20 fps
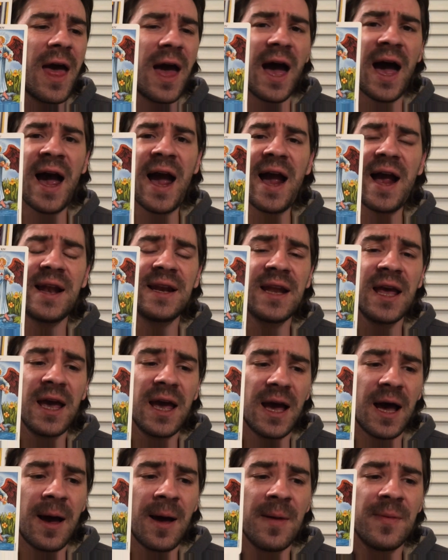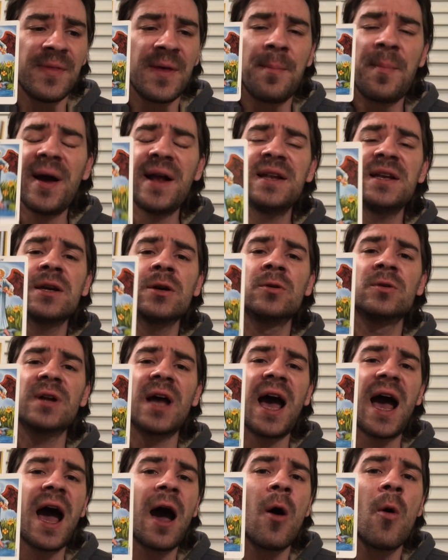And depending on
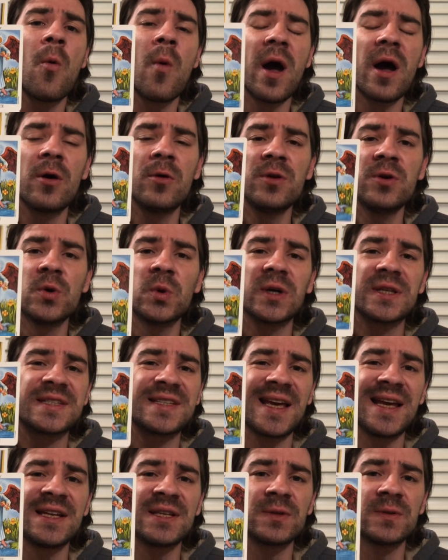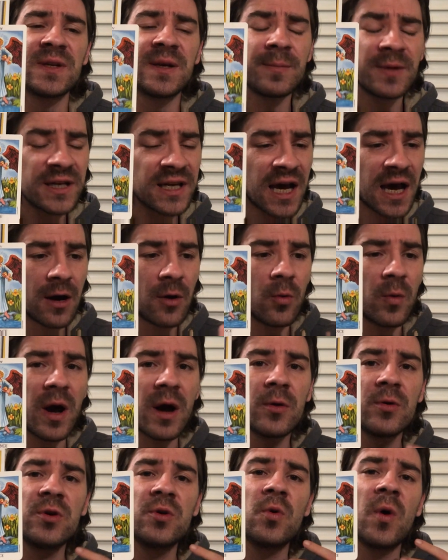how well you attend to them and how
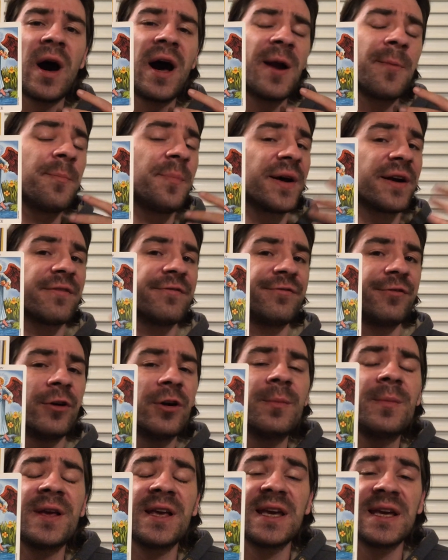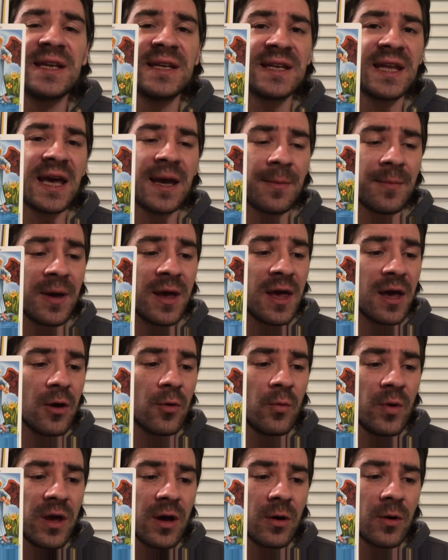well you are performing in them
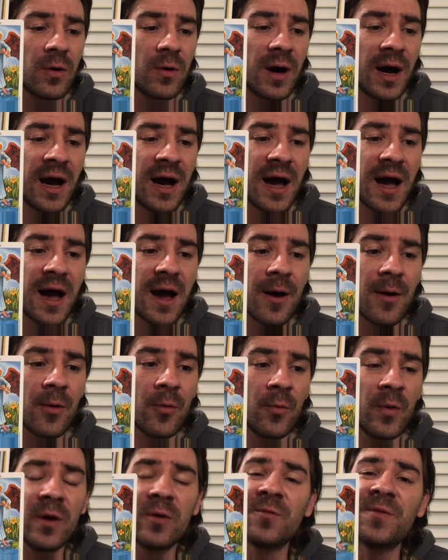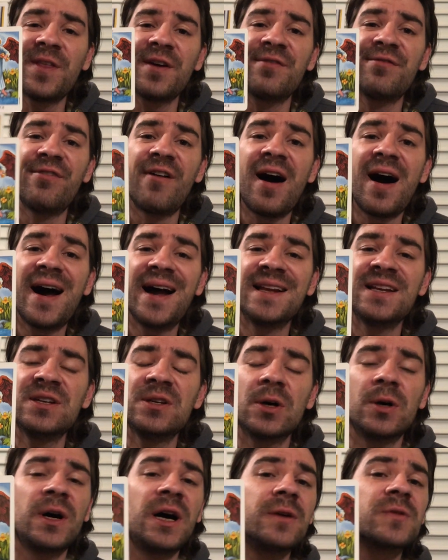will define, you
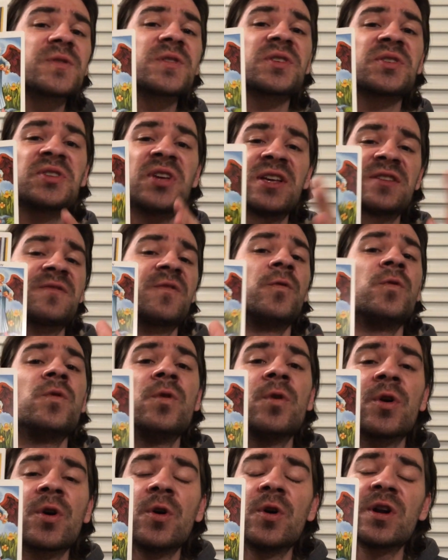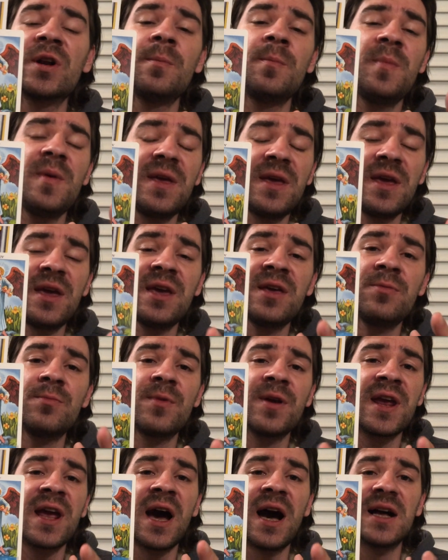know, how successful you are going to be in
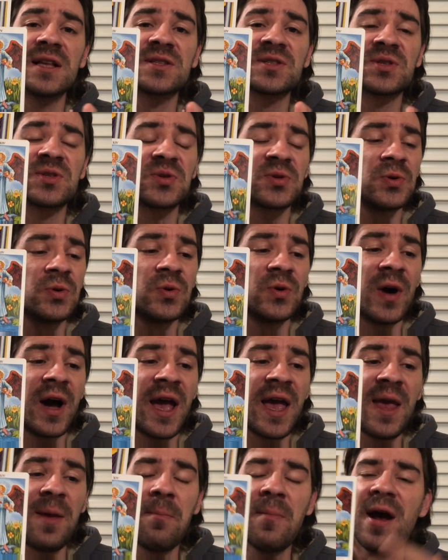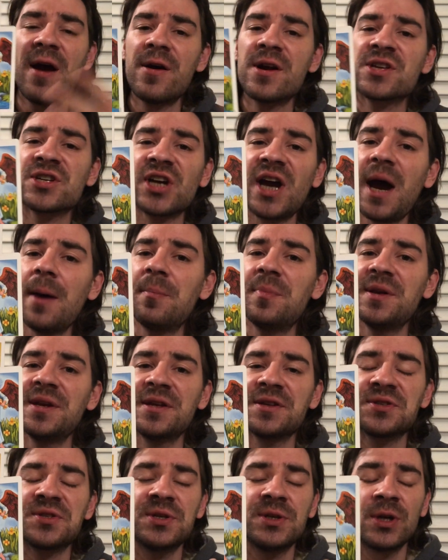regards to a marriage,
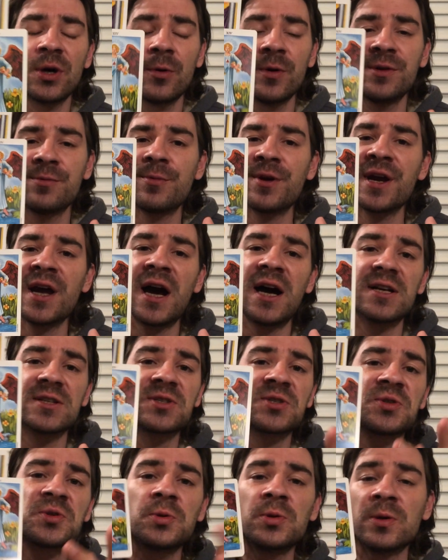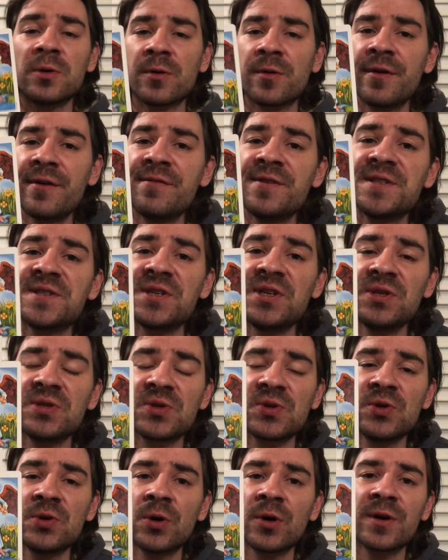happiness, you know, in regards to lucrativity
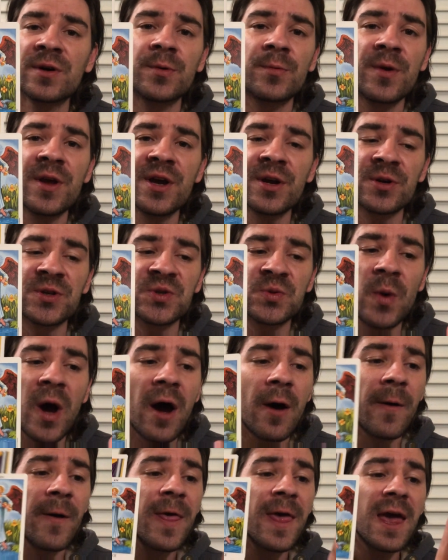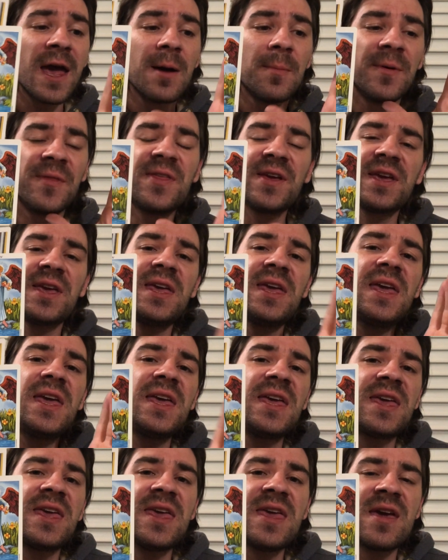into your career as well. But the key
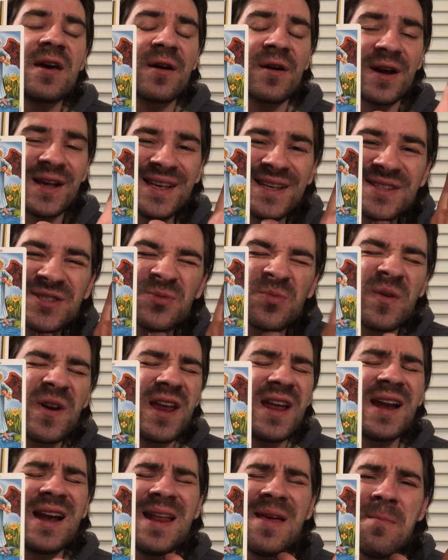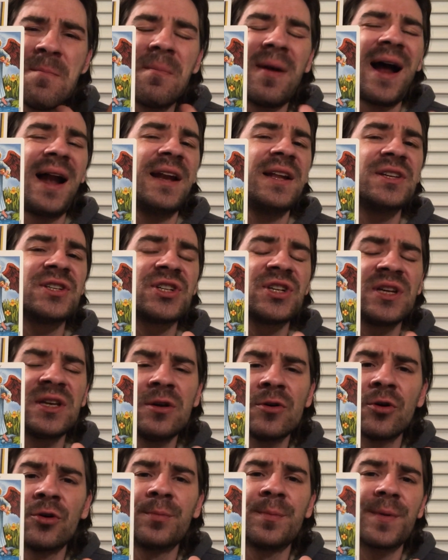here is really managing
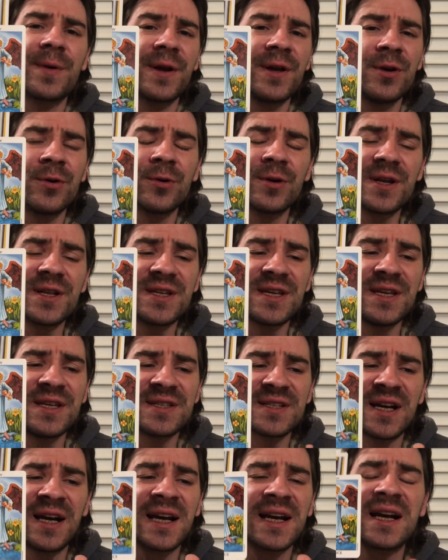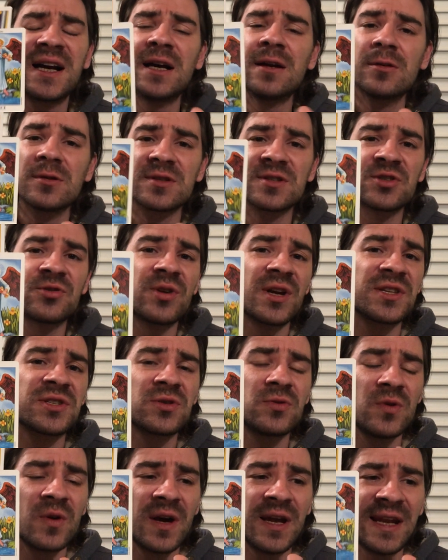your priorities. I cannot
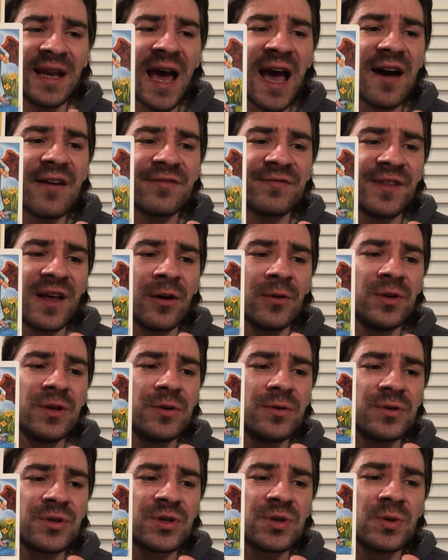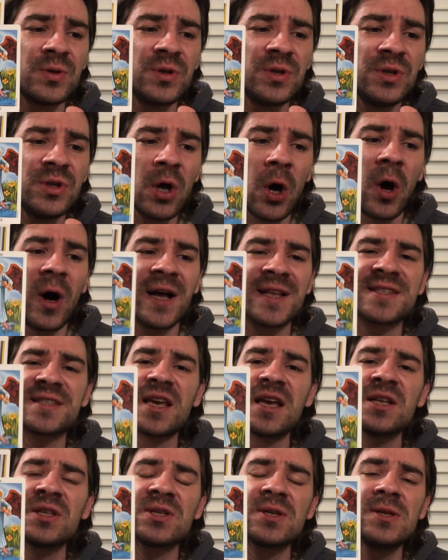stress you enough. Now, you should not
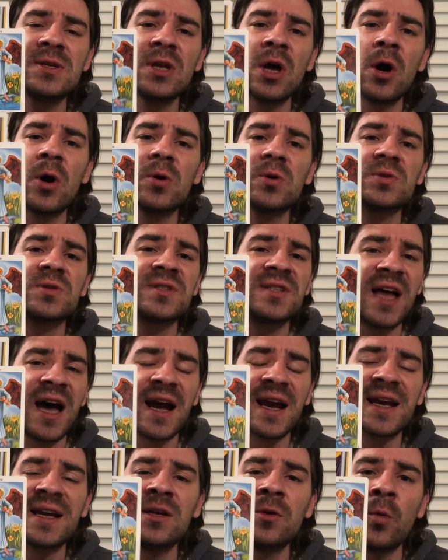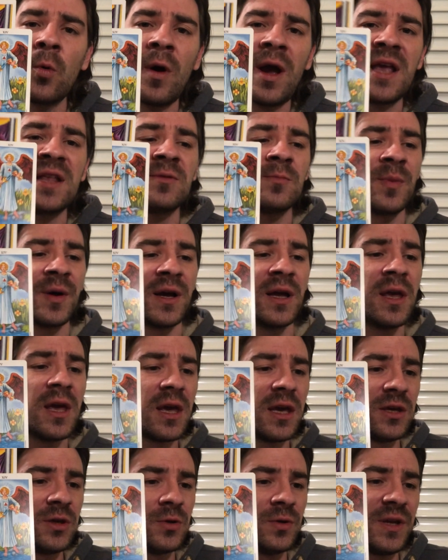attend to those that can wait, but
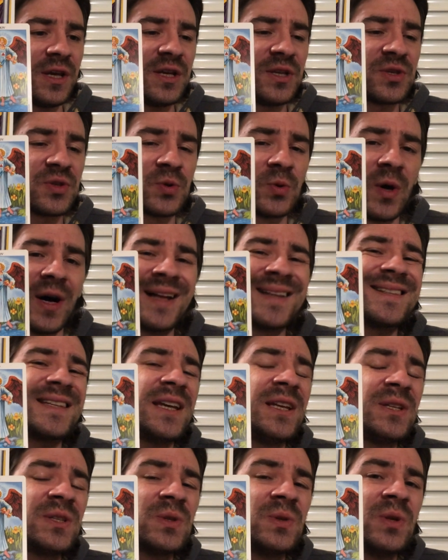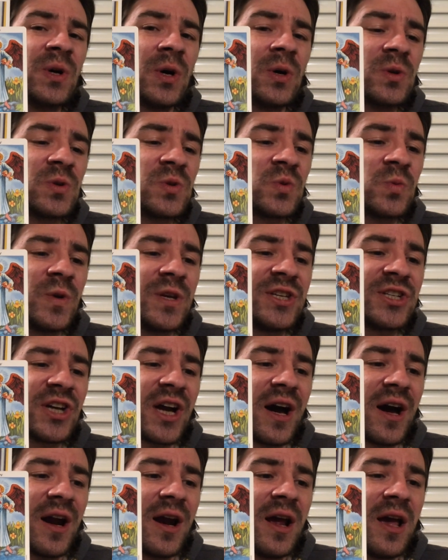you need to attend to those which
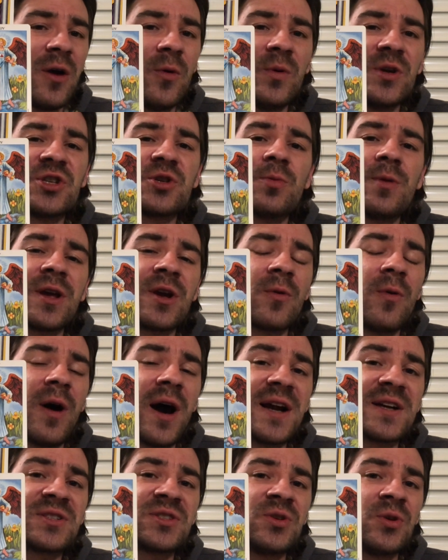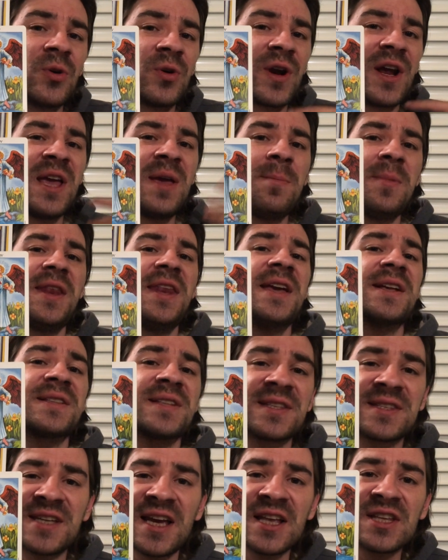requires your immediate
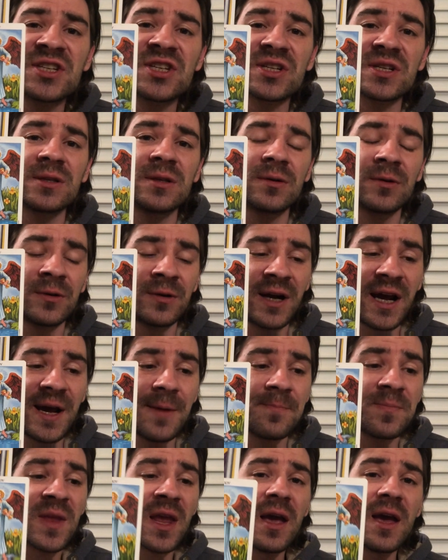attention. All right,